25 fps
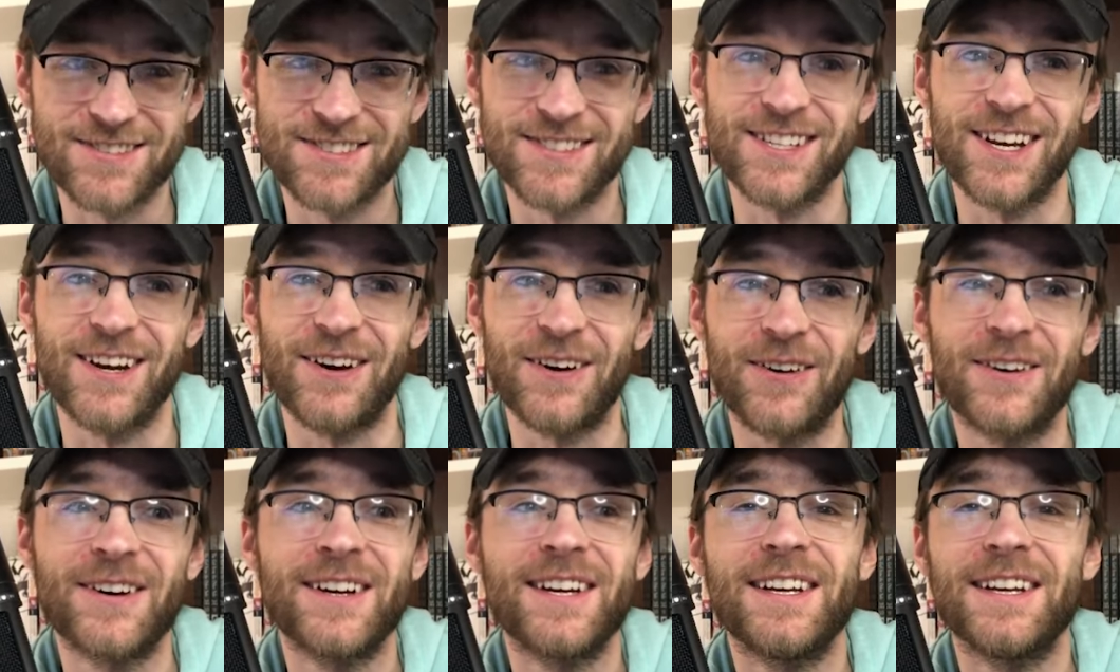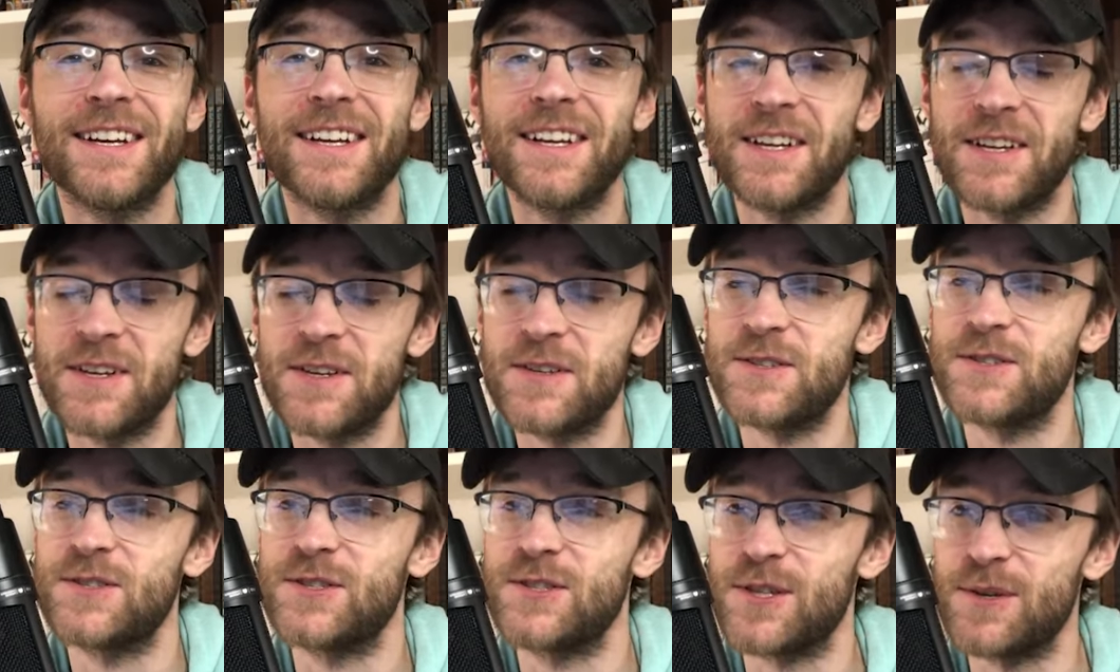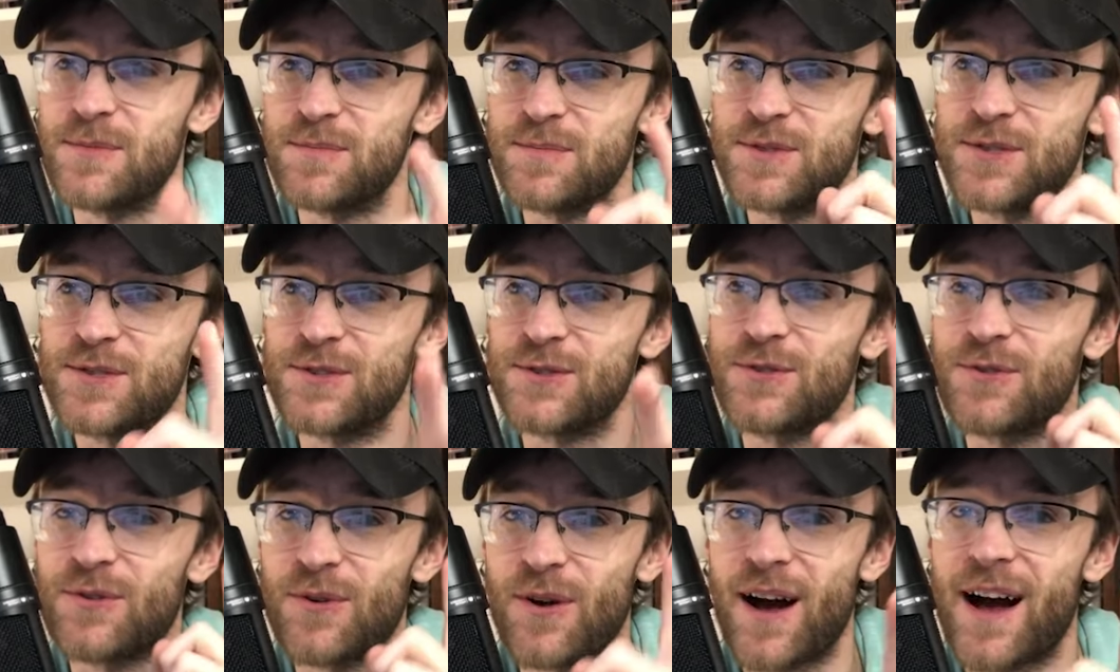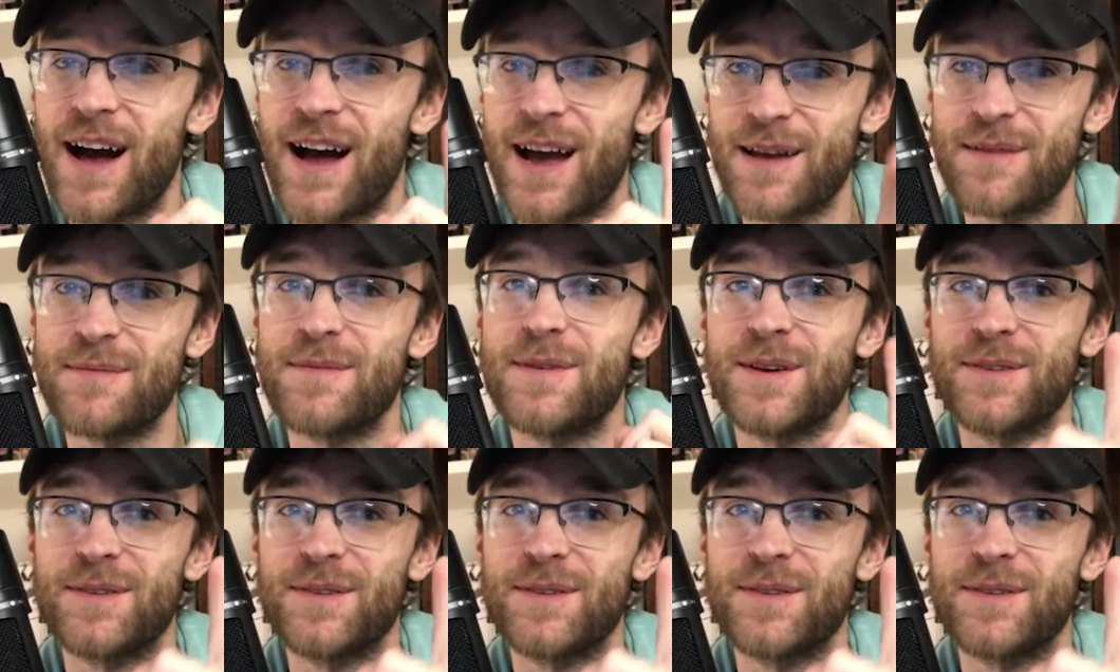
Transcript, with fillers: So subscribe